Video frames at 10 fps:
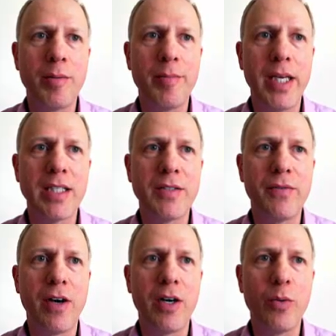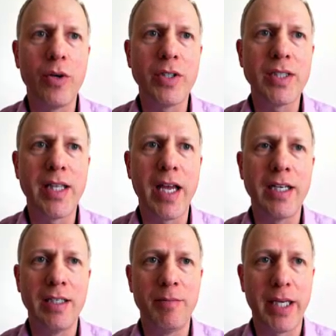The problem is far
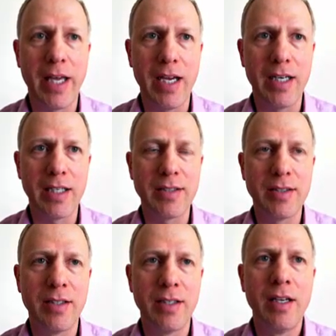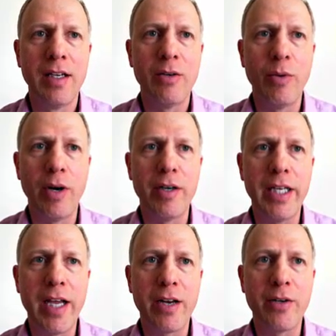worse than in mechanics,
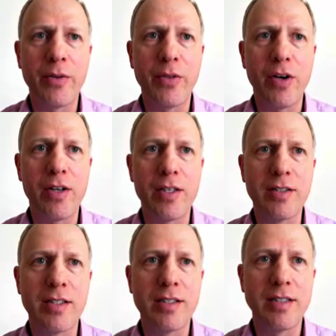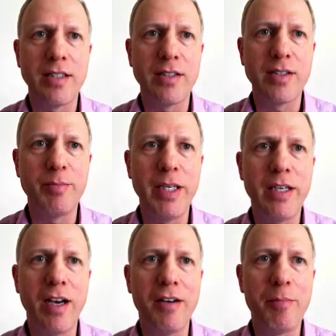where Neanderthals
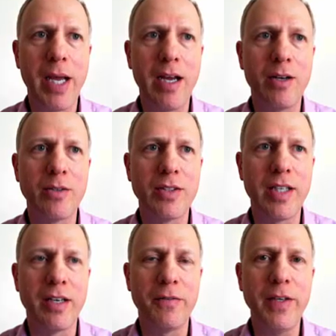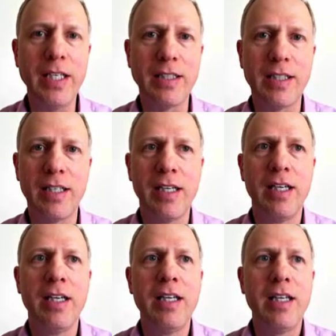still speak of pounds and
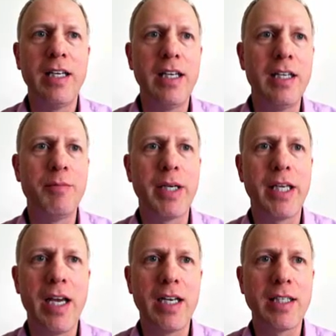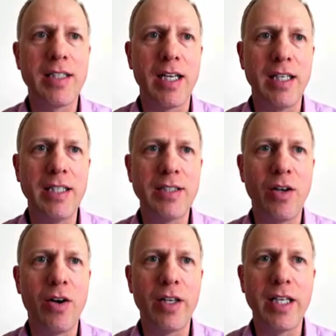feet. In mechanics,
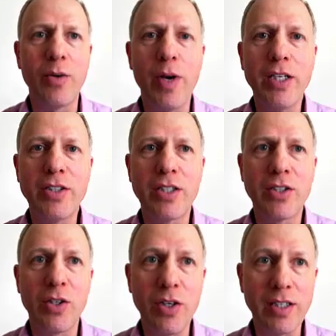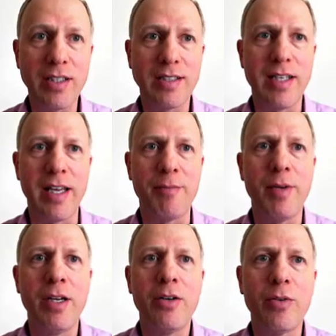at least all equations look the
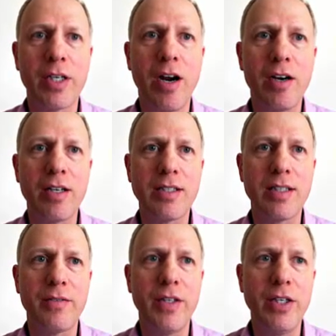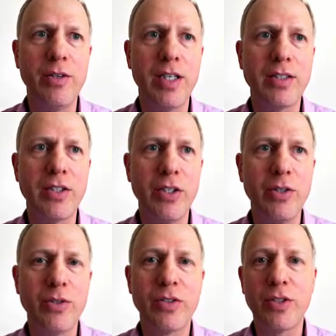same, regardless of the
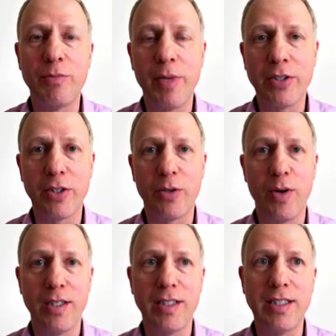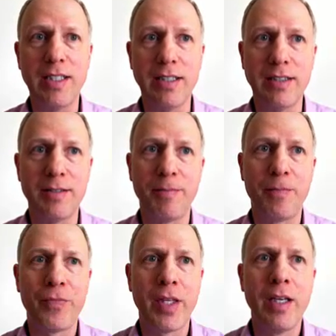units used to measure
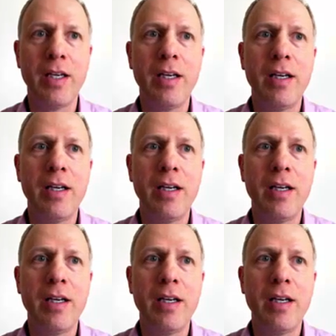quantities.